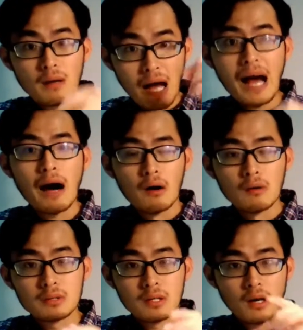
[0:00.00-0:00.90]

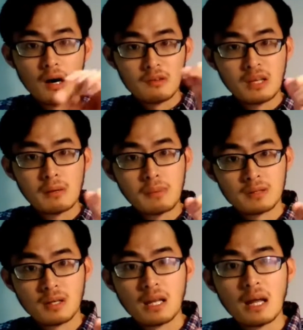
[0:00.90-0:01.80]
out of that
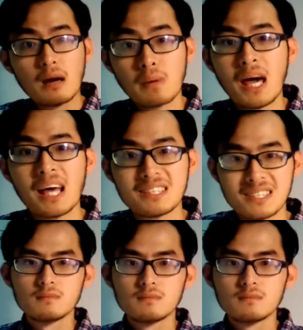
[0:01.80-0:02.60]
particular pencil.